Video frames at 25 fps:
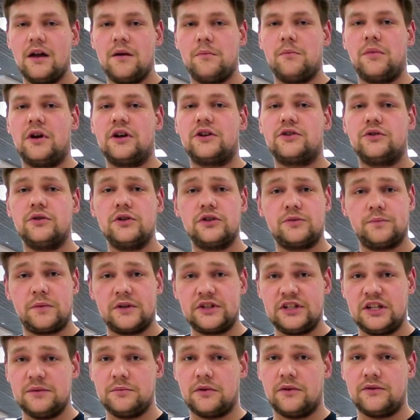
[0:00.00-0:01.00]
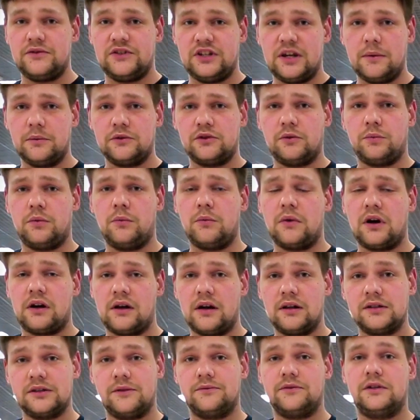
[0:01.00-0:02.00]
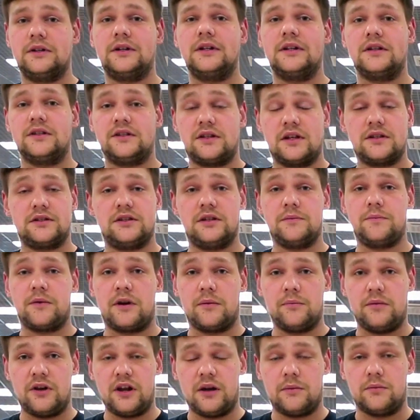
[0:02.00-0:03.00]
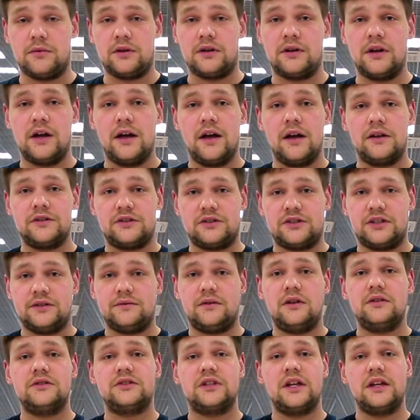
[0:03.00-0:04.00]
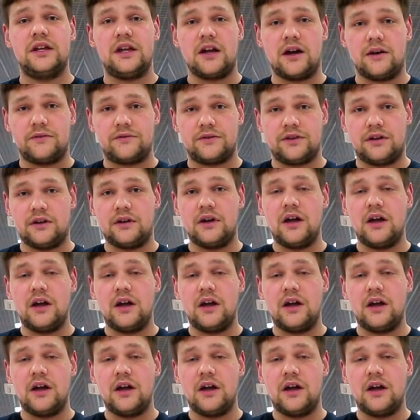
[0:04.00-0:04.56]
A big thank you to everyone who helped us locate the problem, who reported to the support center,